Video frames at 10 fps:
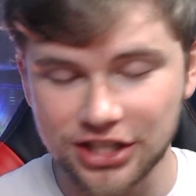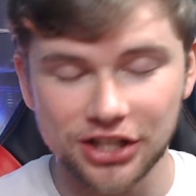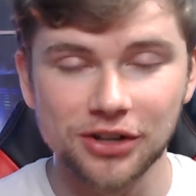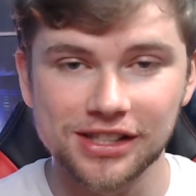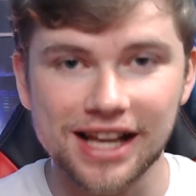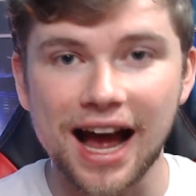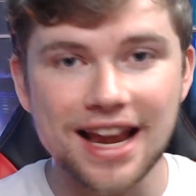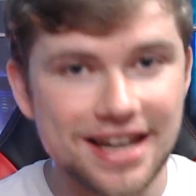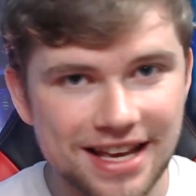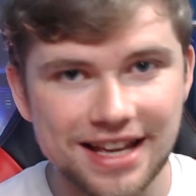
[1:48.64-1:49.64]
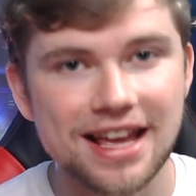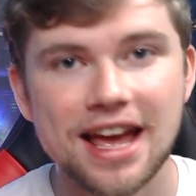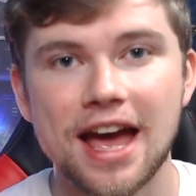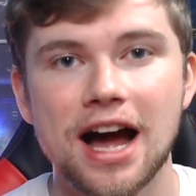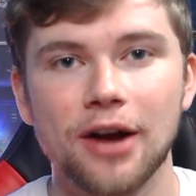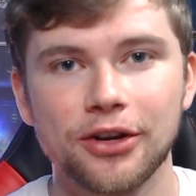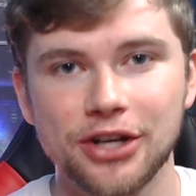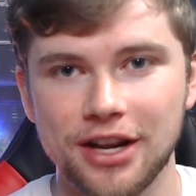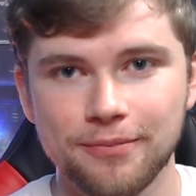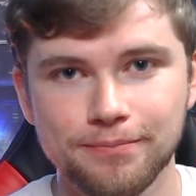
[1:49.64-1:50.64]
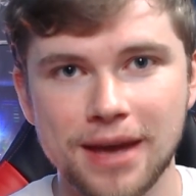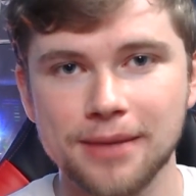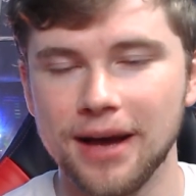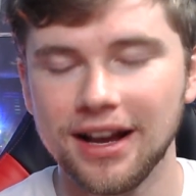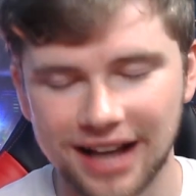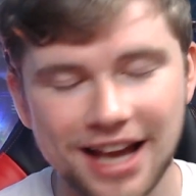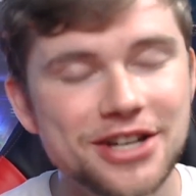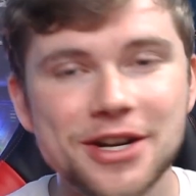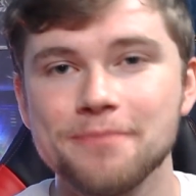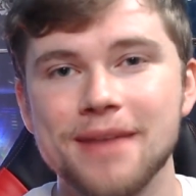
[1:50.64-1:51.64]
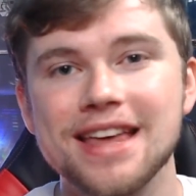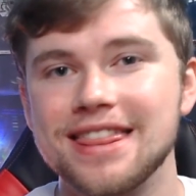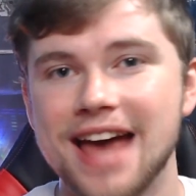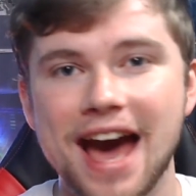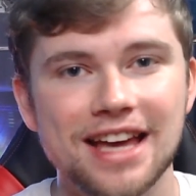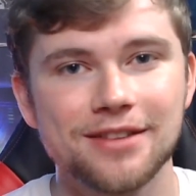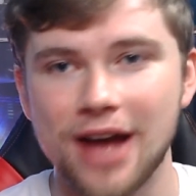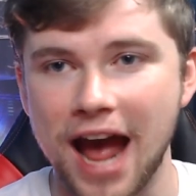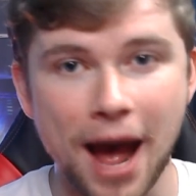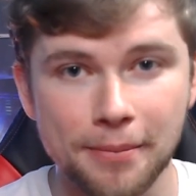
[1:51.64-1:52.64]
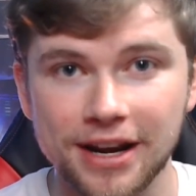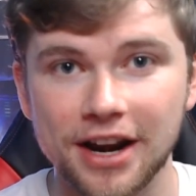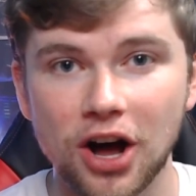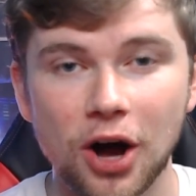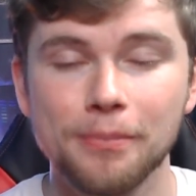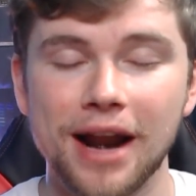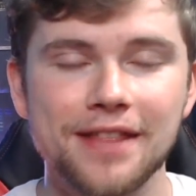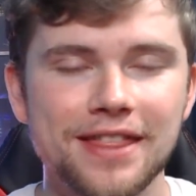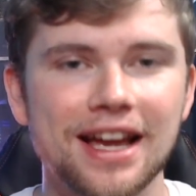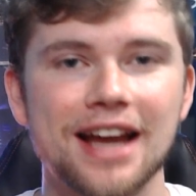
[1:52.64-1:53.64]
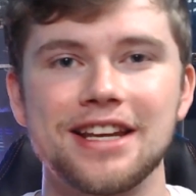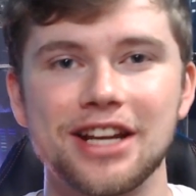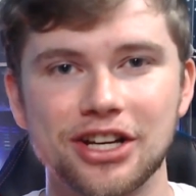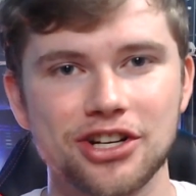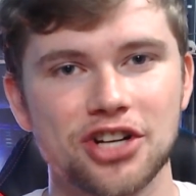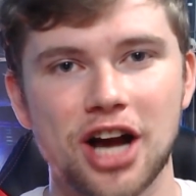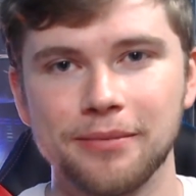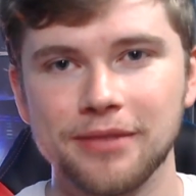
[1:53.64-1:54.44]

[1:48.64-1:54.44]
Geonosis I did, I couldn't make that happen at all, but I think I did a good job